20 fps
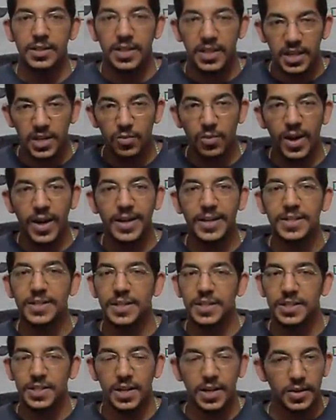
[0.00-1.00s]
T-Rex
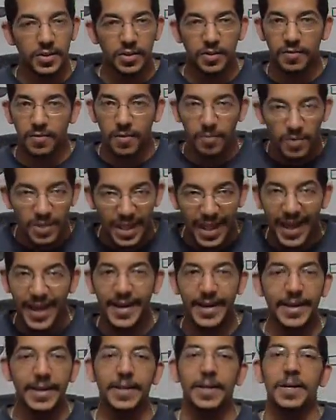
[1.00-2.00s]
600 from
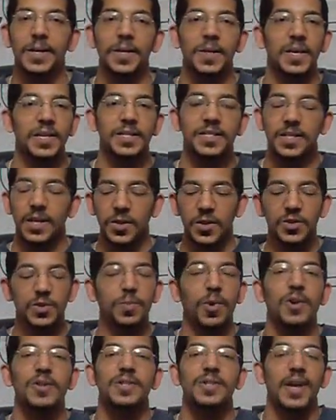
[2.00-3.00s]
Align, they sell those
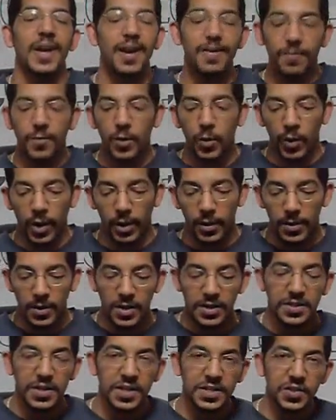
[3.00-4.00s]
parts everywhere.
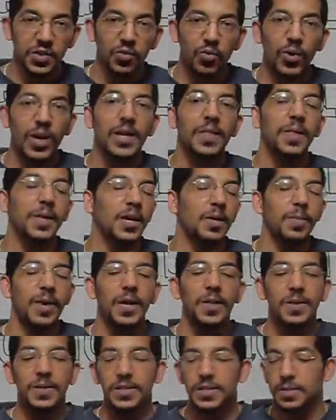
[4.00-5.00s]
So that's a great thing
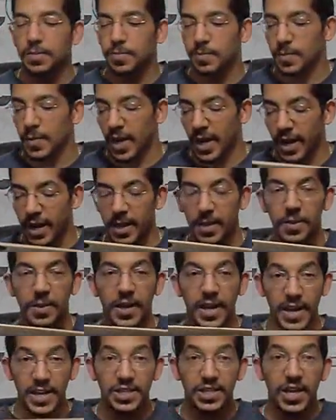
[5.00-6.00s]
about these the
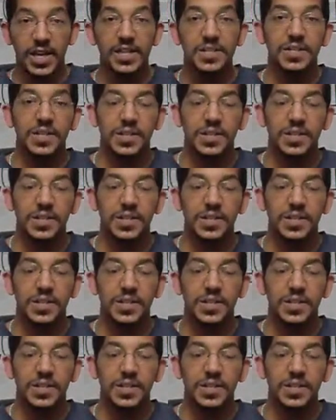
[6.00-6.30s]
HK